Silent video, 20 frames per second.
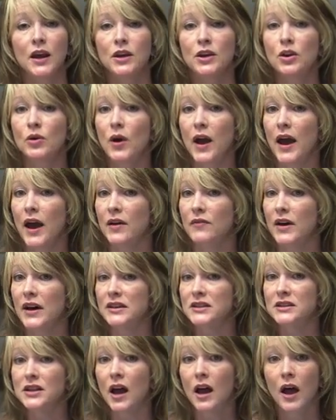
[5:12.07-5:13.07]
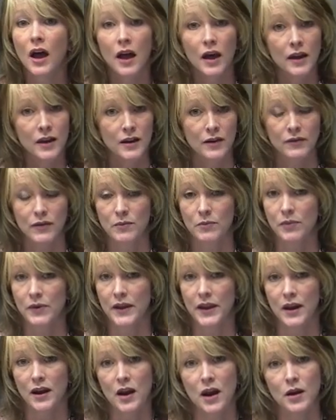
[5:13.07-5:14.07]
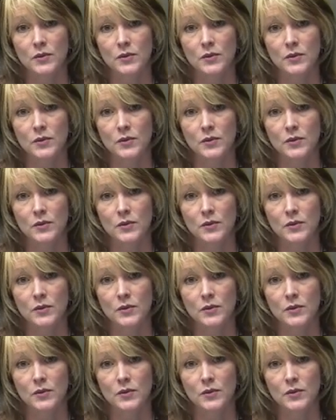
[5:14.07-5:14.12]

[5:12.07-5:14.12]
you have a ton of implant